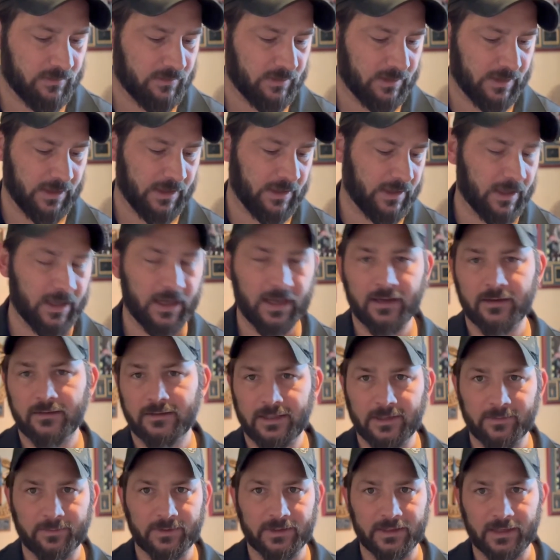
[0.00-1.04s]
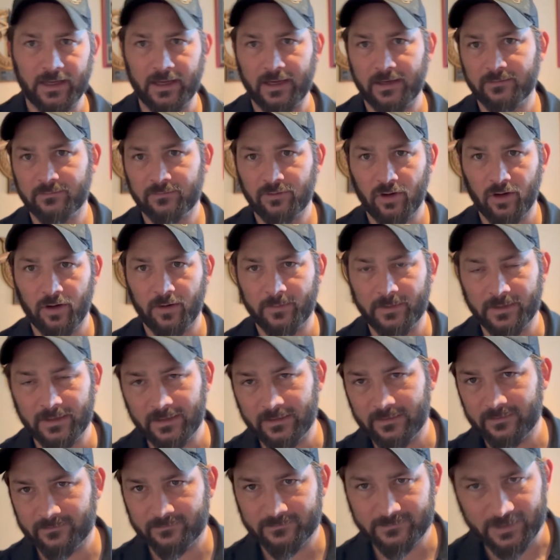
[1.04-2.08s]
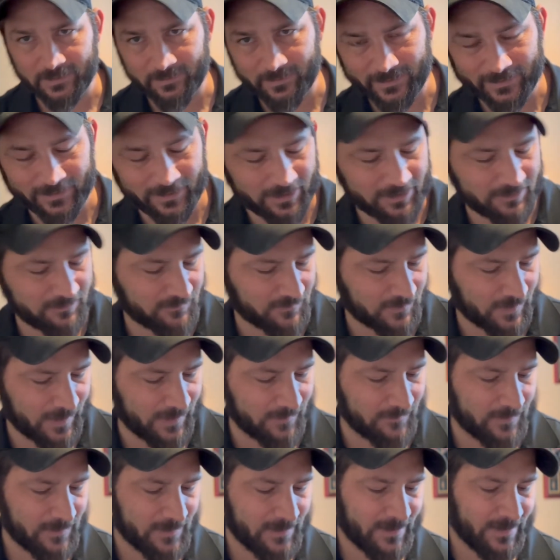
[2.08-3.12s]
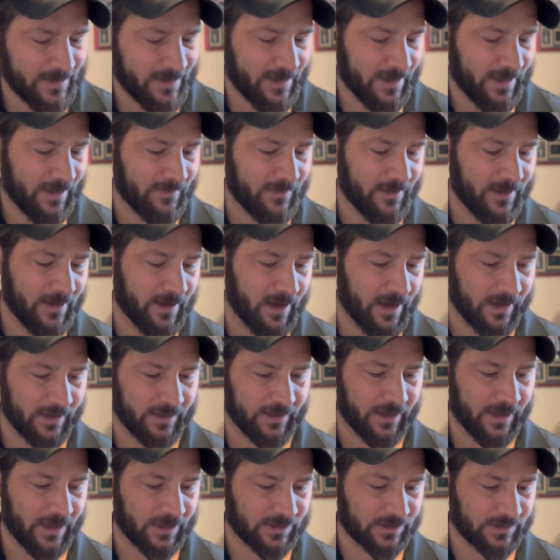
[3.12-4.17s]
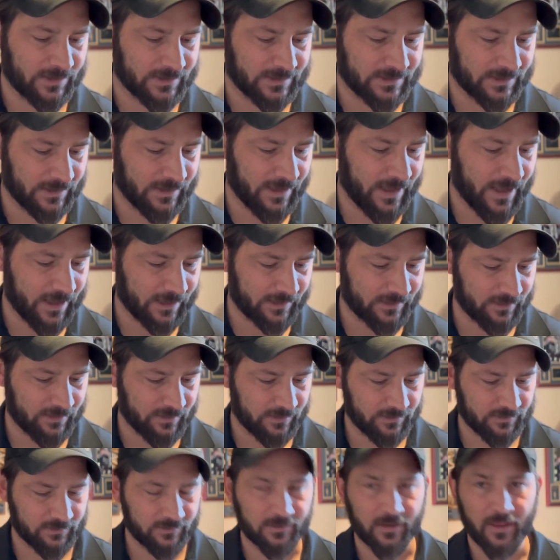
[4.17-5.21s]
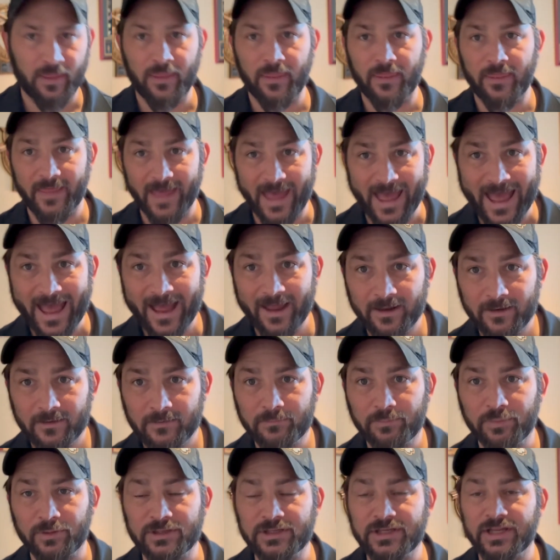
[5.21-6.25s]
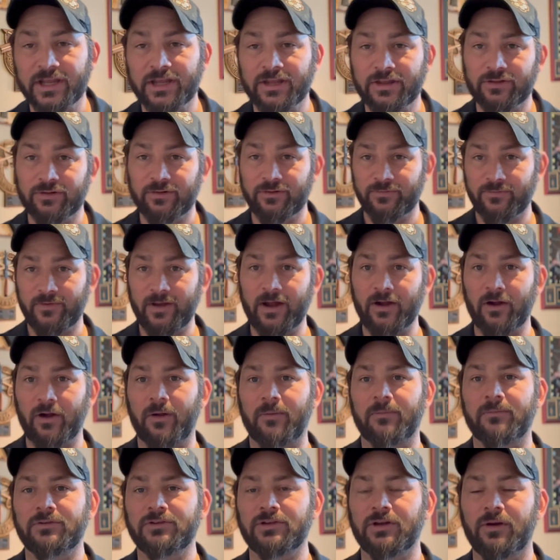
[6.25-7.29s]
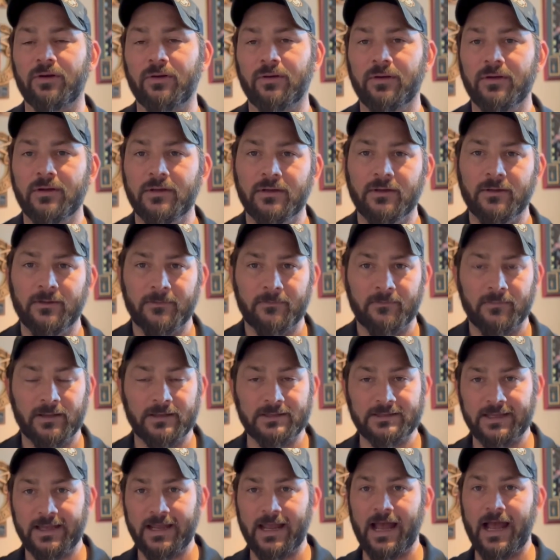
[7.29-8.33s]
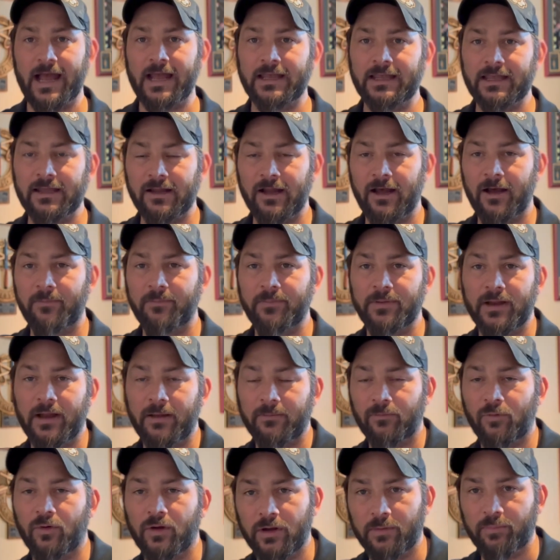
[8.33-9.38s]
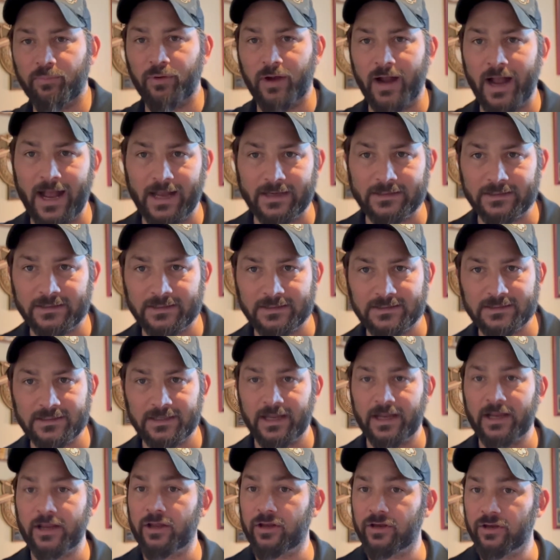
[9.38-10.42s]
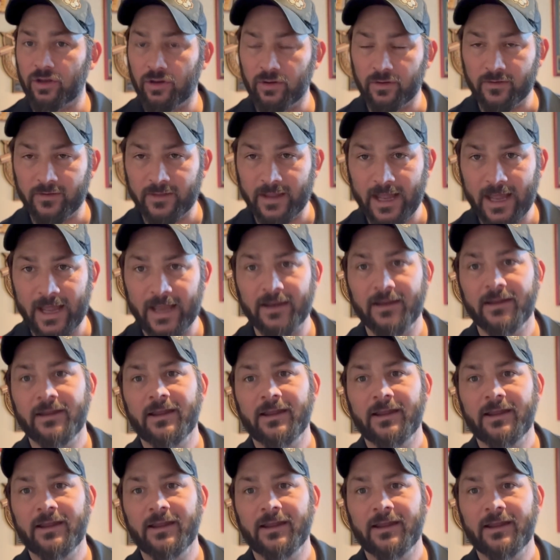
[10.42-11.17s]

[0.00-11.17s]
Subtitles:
Eli, TP9, Carmen, TP9, right? And then I can actually select that particular firearm. So let's say I get up and I'm going to practice, and I can go to that,